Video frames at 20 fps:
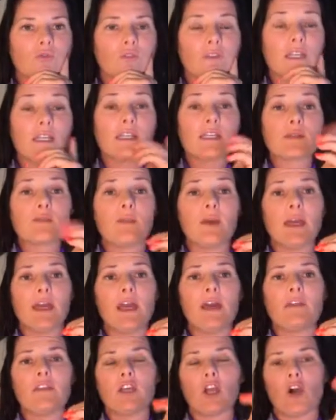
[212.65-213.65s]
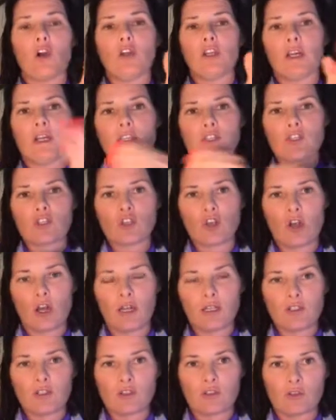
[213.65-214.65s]
this mare, the owner, is
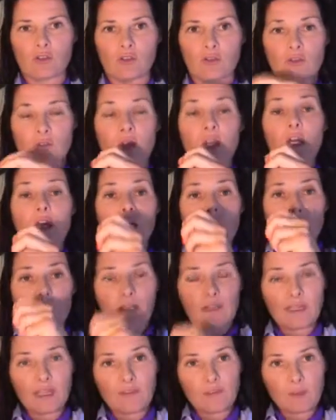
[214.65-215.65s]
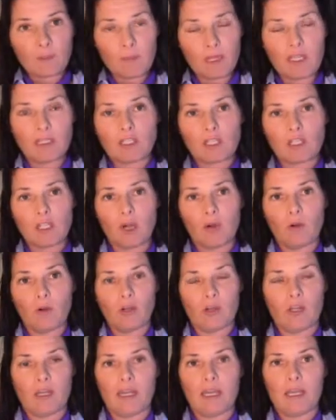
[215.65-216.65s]
trying to get the man to lower
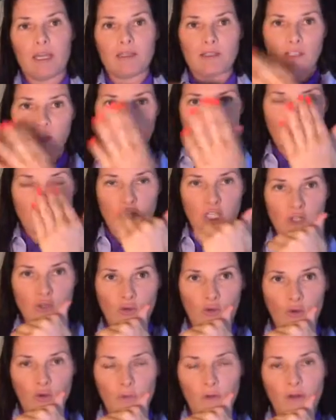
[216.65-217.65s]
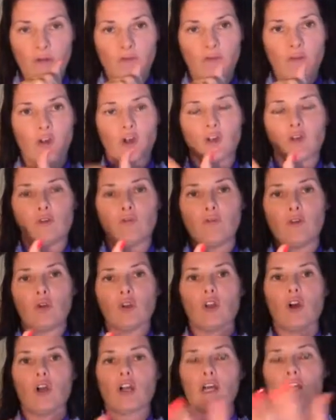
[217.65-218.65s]
her head so she can groom her
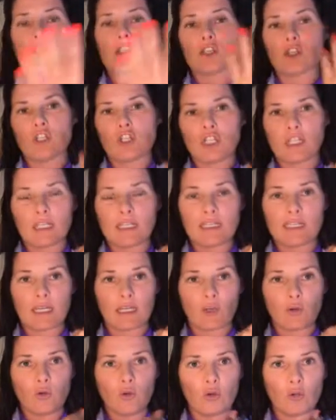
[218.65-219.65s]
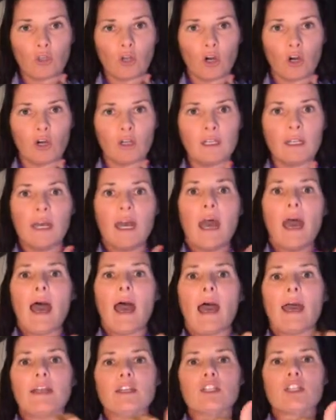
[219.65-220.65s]
forelock and so she can get a hood on.
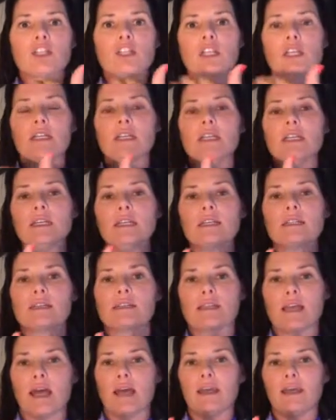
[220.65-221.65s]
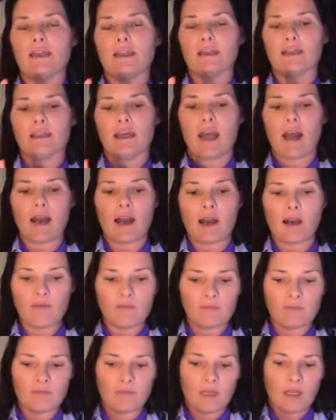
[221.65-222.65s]
And she is saying
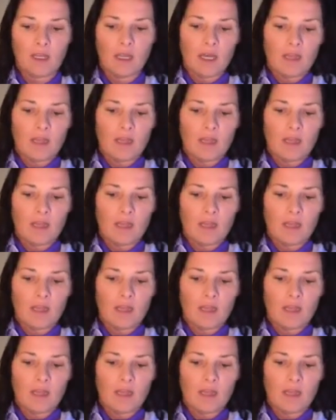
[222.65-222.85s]
um,